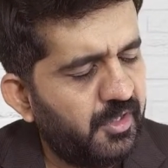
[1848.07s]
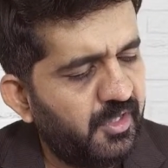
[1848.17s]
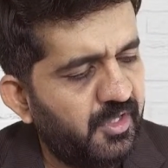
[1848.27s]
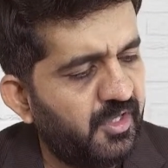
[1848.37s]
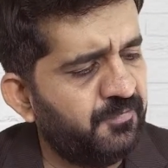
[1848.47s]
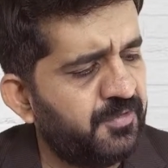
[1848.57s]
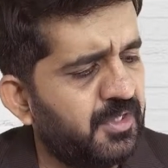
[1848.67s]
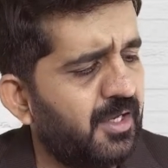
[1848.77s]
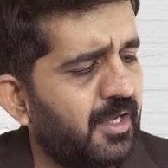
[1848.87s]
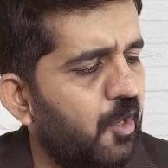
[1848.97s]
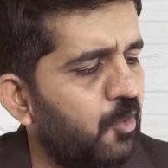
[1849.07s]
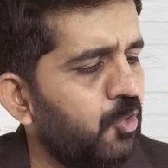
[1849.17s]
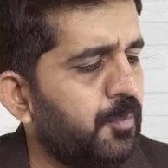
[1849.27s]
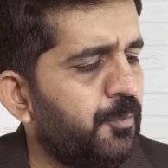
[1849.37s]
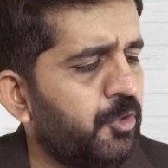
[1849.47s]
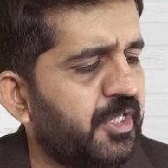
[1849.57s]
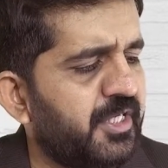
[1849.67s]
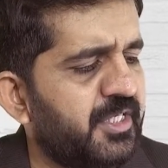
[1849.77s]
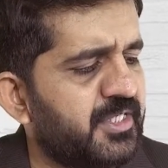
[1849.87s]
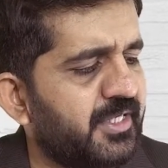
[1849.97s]
if the output
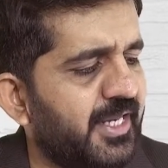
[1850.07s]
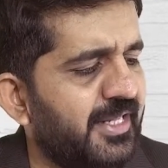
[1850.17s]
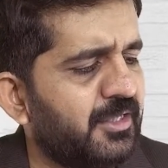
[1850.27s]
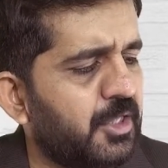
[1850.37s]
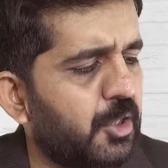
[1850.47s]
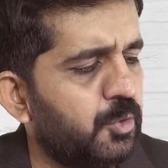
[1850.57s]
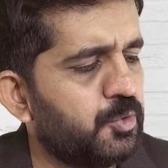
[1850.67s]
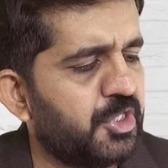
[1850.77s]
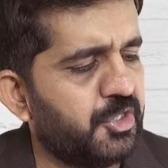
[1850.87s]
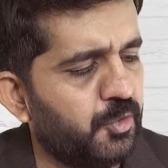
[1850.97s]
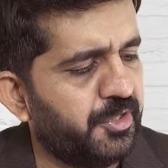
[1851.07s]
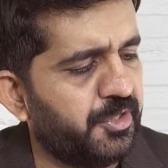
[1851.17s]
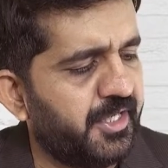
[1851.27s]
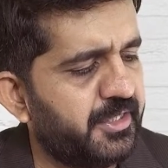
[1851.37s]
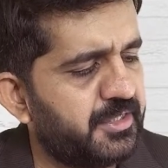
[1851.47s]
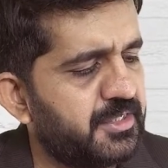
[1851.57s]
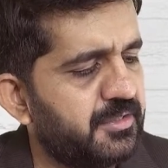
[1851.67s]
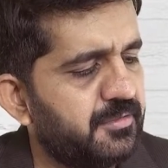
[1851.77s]
is 10,000 units